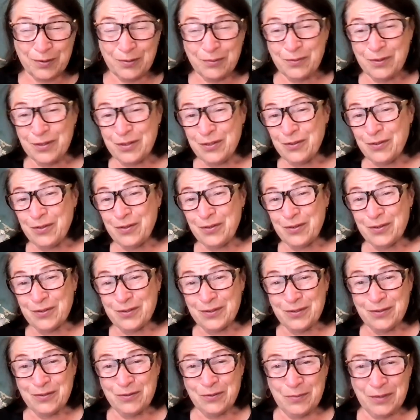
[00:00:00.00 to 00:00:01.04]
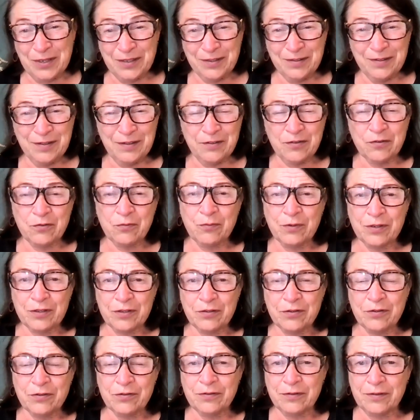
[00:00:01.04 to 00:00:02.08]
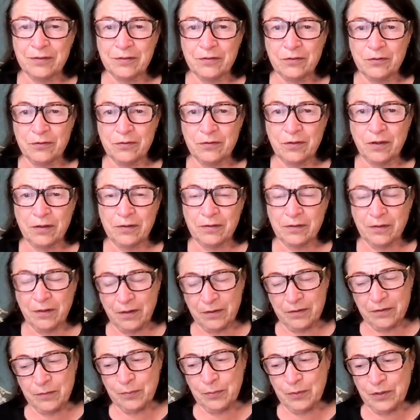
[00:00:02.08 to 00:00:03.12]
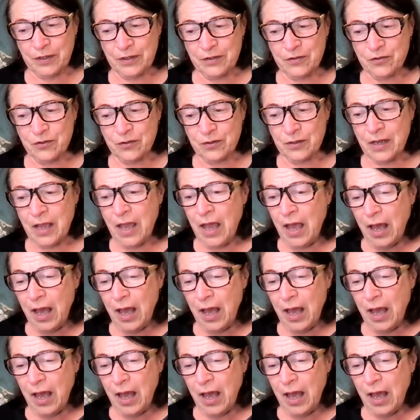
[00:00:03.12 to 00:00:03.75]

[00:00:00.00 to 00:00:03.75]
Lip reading: whether you're going to do meditation, whether you're going to do contemplation,